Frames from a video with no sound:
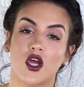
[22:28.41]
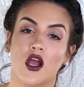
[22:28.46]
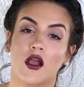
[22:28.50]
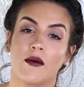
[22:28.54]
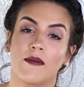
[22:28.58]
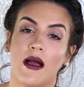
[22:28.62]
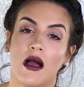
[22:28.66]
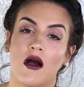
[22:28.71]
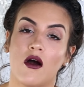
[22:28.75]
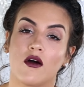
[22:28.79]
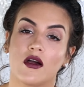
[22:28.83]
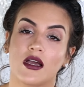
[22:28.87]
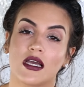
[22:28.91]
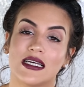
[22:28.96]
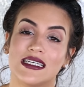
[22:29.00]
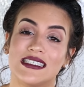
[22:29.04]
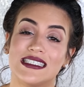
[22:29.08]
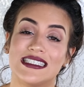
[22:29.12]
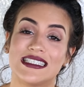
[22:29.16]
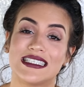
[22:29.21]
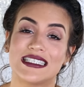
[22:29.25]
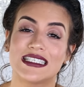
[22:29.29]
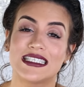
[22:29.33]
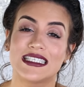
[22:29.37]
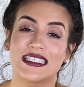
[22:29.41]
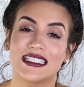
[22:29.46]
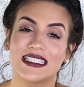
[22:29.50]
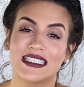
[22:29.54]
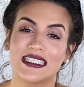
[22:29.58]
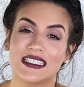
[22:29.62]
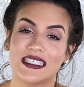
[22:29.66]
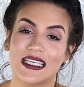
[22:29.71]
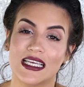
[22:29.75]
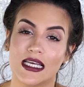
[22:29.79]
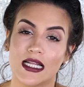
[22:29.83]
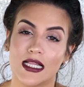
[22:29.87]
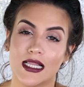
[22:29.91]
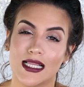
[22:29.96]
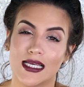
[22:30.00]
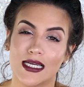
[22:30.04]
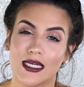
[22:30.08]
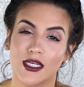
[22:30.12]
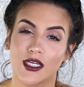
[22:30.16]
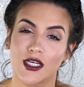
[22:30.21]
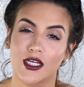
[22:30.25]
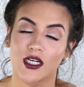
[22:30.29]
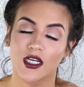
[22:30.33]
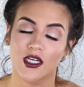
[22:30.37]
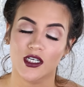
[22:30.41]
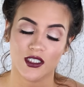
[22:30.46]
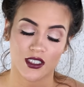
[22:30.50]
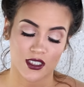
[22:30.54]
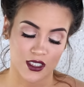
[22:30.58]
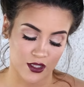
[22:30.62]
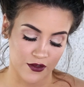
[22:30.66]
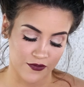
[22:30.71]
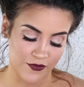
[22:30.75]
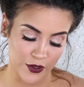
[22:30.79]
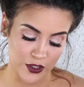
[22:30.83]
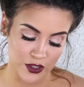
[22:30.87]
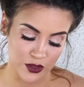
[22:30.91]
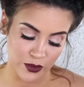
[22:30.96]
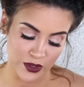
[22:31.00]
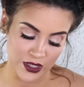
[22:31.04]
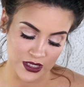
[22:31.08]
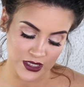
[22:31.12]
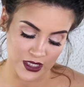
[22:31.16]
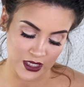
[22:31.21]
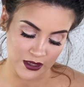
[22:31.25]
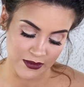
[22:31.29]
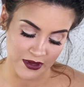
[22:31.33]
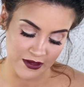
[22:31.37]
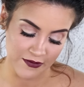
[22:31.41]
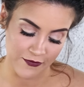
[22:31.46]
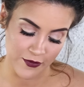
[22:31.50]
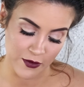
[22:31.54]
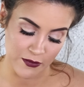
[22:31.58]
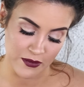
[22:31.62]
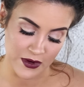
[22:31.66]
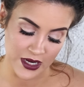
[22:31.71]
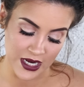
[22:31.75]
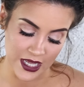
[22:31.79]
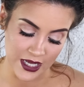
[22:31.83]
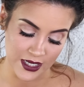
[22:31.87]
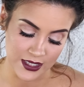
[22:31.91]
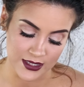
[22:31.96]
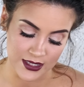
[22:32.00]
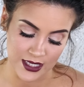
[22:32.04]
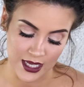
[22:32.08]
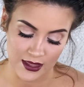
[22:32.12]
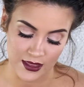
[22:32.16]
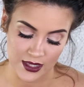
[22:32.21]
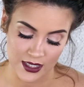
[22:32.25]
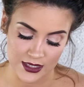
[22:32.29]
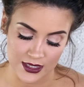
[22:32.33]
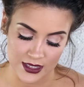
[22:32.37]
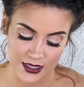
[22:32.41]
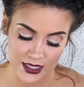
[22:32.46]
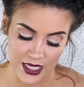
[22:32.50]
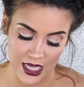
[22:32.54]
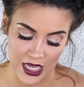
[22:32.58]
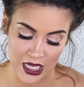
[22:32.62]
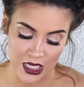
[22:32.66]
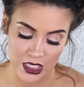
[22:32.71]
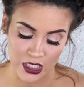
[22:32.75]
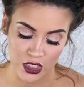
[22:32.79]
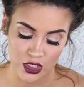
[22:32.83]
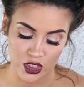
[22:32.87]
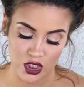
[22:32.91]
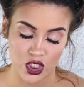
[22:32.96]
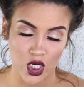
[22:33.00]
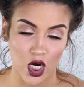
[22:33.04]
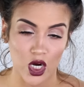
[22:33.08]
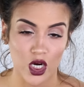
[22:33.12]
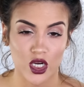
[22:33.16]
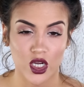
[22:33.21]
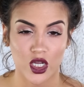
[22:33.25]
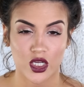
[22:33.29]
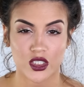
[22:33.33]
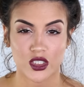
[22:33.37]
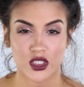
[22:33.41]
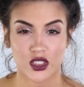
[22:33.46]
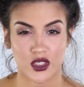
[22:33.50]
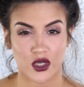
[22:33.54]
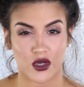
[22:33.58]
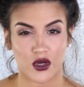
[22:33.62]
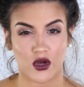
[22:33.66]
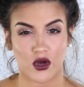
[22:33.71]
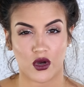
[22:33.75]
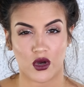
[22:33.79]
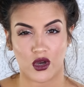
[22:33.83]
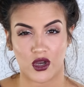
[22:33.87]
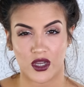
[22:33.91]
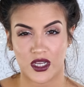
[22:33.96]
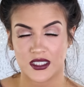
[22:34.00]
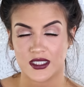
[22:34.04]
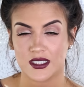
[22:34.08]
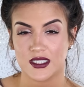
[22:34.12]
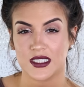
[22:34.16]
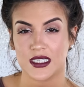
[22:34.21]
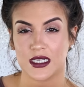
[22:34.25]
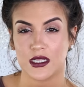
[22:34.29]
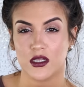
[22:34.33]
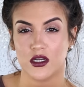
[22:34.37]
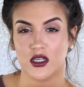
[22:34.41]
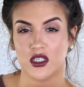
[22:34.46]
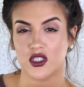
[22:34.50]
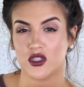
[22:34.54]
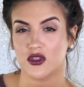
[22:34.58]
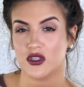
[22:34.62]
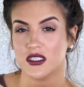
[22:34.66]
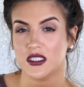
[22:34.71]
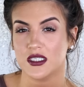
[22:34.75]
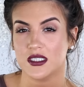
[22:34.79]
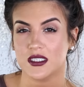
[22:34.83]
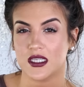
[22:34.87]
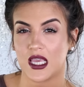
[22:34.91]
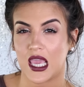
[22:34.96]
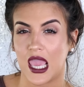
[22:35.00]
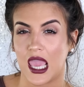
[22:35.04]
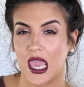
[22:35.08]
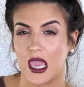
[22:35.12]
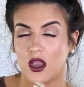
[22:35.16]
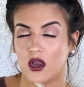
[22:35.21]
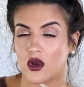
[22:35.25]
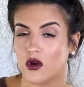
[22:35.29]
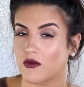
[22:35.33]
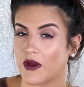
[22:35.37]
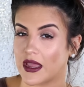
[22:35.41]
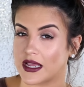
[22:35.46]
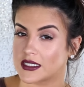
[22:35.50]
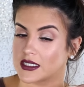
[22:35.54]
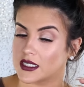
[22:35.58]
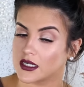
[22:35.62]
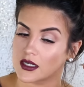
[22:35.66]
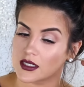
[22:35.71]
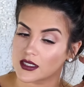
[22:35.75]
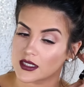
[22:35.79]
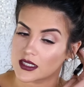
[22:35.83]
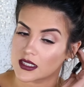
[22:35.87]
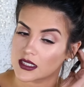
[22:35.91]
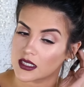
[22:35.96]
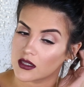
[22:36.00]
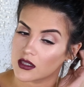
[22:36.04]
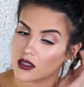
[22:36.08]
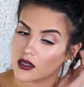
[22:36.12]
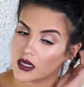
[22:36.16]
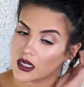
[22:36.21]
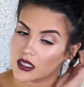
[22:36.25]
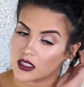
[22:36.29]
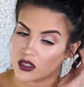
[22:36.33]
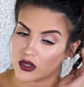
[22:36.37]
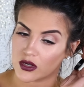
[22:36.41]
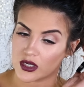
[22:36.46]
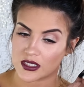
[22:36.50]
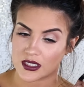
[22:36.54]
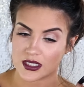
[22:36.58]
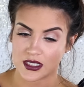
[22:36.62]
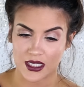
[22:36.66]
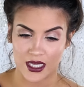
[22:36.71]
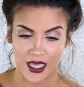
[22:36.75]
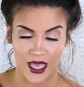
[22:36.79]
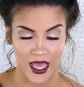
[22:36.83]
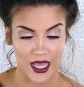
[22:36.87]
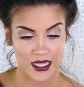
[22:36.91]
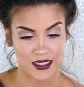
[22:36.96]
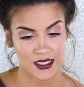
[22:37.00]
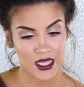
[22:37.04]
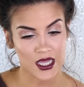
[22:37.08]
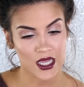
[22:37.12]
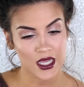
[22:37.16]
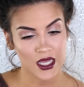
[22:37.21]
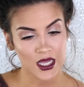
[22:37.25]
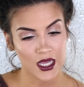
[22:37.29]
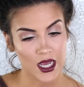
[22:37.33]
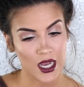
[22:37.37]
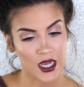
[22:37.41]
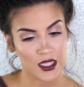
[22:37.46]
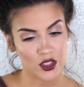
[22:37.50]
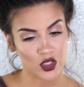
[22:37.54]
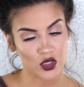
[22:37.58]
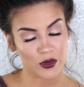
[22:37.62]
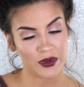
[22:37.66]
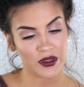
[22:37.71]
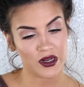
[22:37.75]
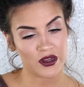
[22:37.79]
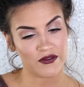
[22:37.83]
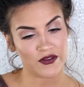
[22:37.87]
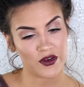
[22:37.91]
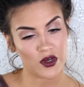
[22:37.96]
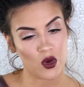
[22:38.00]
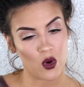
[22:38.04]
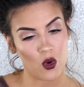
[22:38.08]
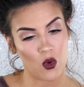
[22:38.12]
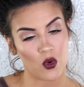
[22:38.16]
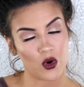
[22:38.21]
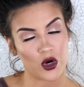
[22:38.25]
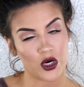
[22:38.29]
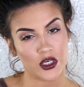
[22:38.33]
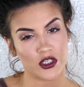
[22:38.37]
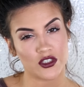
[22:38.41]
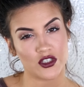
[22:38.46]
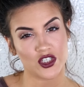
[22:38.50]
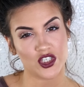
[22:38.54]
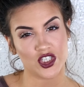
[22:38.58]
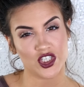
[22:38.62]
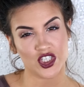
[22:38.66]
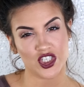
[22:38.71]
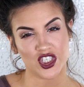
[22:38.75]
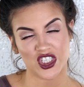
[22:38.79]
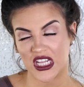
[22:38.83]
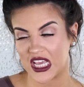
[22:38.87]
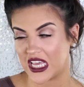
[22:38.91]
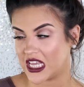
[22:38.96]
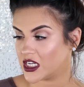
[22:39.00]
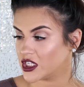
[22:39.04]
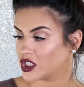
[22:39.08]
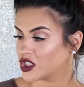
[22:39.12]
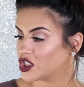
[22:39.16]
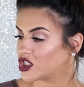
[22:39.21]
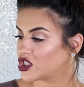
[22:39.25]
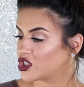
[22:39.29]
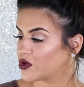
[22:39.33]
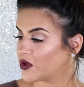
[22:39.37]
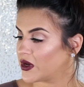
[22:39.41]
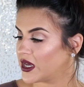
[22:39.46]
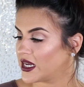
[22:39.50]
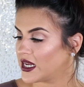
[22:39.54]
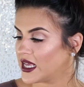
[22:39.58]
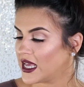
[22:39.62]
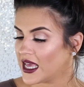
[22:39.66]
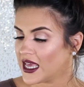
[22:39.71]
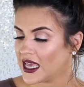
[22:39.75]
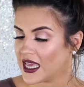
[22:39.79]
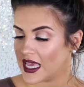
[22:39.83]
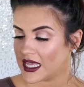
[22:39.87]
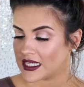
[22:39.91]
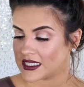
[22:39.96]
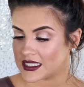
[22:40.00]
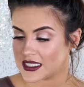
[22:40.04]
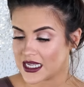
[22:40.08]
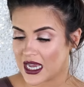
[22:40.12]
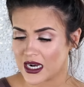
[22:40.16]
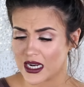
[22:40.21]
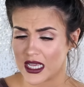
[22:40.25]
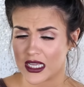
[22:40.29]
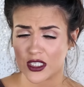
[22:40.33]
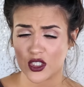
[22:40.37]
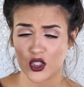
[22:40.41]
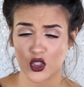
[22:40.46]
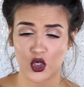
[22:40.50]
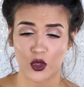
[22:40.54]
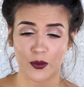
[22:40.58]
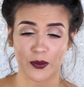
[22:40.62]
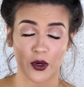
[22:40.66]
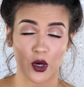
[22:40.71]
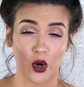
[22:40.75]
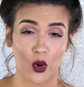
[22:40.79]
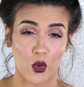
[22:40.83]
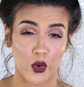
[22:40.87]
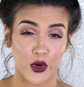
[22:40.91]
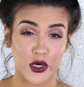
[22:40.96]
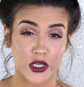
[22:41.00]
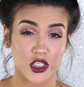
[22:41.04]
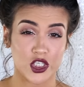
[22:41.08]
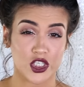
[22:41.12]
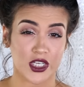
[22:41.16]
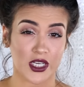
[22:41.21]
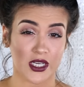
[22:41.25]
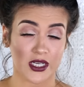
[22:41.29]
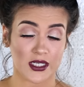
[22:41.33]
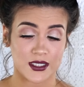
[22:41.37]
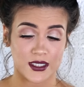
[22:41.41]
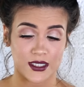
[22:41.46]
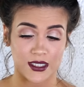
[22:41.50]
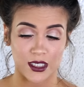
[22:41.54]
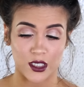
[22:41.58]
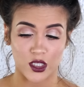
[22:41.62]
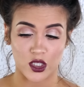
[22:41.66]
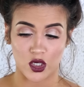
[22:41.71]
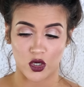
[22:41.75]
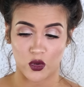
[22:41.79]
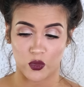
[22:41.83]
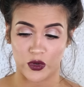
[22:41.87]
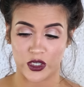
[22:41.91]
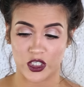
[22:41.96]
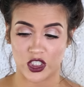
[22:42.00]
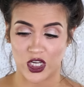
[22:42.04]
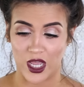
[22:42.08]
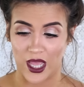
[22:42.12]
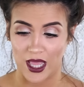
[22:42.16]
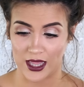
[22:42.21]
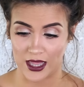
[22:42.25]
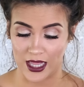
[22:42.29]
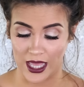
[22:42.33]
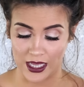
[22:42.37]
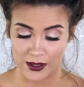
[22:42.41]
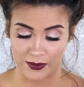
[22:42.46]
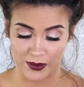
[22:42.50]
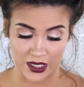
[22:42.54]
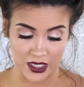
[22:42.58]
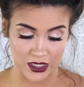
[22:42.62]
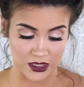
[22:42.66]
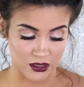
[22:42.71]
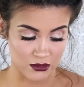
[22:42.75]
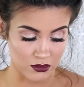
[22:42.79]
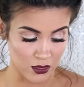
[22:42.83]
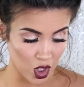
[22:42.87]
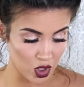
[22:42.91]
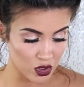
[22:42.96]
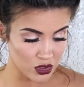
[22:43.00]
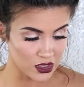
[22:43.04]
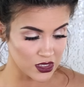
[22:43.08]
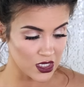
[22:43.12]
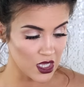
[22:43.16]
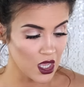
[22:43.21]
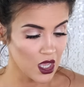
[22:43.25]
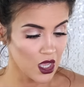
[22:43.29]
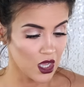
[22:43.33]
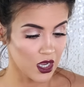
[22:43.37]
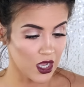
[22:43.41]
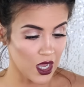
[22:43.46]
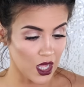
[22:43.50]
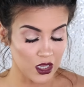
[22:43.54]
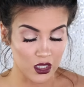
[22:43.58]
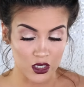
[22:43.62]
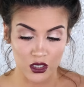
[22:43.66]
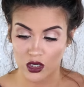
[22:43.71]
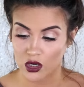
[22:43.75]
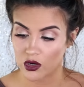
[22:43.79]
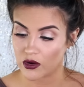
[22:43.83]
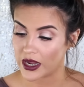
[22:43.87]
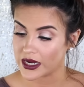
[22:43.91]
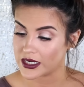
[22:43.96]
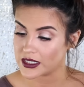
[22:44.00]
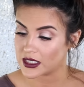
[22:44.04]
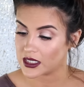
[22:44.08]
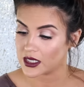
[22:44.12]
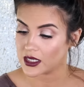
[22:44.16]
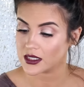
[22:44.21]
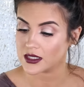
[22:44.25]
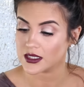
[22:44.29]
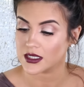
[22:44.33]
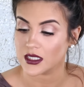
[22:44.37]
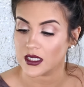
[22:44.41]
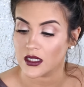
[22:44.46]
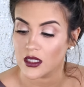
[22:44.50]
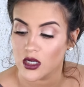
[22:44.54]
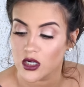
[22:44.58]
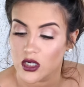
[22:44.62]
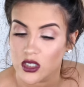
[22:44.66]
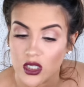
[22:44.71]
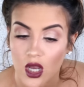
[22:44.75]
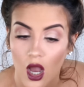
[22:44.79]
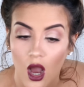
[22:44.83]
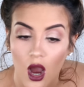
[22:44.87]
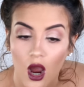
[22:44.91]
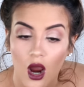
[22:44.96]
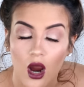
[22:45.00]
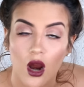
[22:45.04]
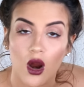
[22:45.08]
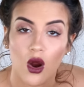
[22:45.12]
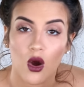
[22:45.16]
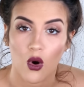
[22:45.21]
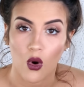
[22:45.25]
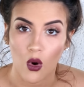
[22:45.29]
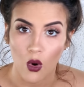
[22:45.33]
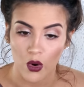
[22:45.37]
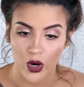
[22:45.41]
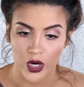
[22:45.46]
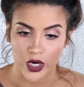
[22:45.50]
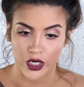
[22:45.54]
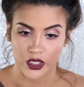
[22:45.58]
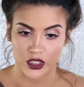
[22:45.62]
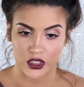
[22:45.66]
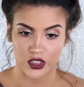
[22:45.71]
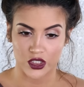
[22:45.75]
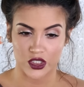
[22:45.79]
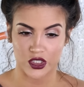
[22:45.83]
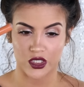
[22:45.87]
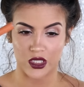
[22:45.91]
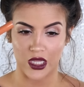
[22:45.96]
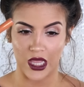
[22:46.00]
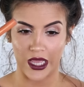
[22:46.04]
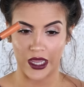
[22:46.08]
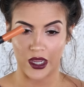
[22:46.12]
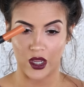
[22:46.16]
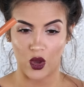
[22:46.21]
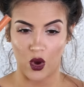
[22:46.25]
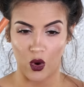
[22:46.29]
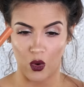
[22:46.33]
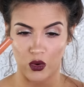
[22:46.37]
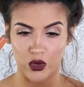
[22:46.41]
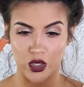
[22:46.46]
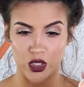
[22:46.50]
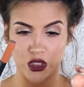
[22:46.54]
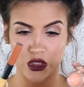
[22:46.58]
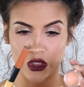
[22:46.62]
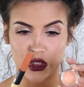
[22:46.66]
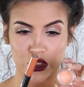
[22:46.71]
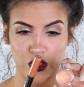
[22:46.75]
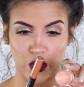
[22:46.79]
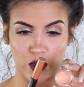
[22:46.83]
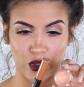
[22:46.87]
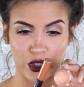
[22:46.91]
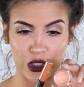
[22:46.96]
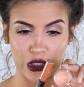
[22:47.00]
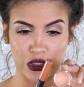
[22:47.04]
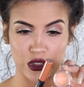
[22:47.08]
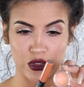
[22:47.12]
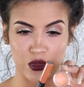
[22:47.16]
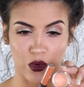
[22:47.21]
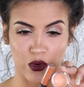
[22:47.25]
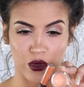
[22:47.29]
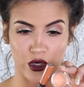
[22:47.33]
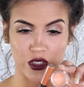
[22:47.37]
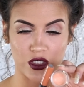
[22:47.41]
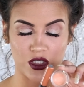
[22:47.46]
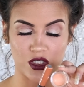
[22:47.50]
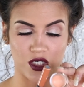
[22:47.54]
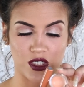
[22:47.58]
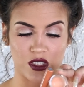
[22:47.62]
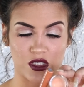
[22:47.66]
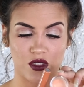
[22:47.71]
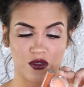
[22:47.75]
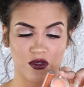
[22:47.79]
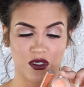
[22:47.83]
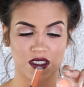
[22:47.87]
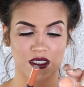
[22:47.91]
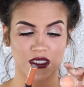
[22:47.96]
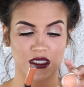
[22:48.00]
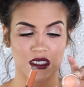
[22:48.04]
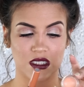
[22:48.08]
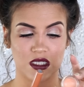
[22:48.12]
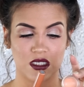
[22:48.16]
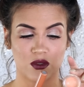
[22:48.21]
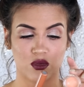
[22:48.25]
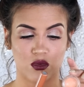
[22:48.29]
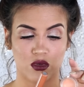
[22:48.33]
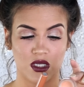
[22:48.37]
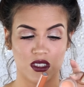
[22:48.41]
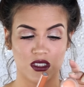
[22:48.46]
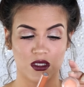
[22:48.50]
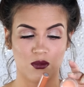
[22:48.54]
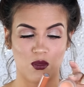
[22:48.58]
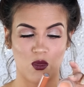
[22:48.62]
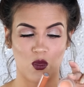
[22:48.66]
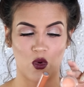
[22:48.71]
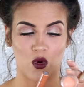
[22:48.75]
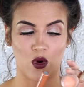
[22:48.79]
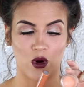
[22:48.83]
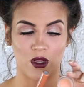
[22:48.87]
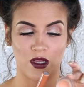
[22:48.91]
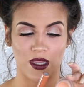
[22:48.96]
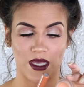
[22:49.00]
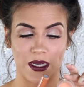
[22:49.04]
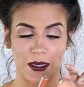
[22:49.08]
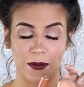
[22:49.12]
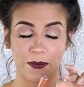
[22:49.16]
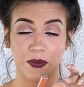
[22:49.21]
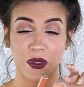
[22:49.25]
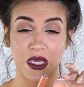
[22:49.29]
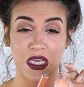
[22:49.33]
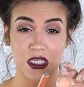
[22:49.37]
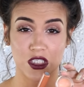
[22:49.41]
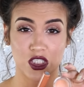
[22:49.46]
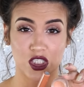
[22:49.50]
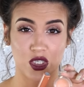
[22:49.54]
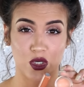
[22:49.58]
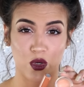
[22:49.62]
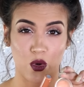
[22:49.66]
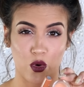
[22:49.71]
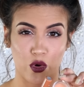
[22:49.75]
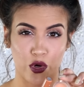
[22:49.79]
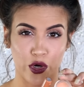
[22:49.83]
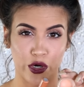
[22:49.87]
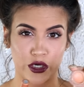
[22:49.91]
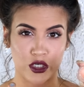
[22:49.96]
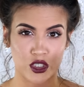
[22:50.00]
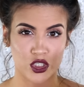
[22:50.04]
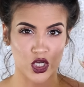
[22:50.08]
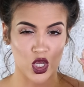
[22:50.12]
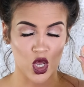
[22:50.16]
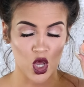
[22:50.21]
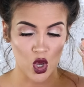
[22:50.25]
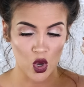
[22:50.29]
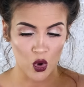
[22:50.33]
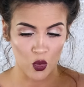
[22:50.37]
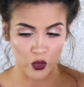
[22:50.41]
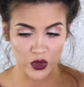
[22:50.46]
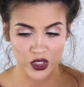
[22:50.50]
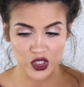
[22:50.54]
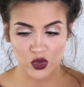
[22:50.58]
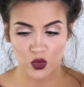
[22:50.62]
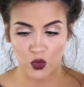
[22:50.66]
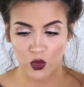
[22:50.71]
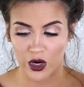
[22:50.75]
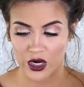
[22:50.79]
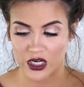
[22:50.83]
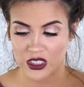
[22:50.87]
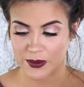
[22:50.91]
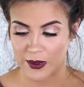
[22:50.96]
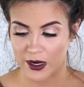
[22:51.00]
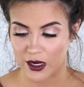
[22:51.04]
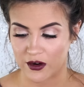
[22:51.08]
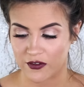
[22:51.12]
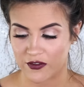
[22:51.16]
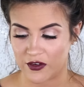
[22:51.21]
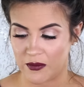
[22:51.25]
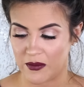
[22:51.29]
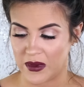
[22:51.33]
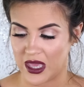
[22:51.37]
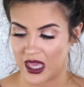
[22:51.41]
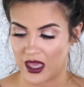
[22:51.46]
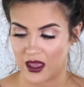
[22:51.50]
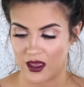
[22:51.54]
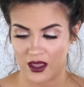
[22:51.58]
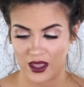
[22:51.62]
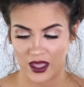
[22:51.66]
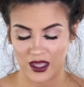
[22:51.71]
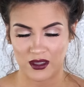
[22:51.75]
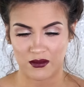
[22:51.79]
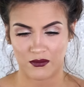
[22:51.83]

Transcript: talk about concealer concealers. The first one is going to be from NYX, and this is a dark circle concealer. So this is a correcting concealer, and as you can see, it has a little bit of an orange tinge to it. It's not a super orangey concealer, which I like, because most color correcting concealers are orange, like orange, orange, orange. And as you can see, this one is more like a peachy orange, which works better for me.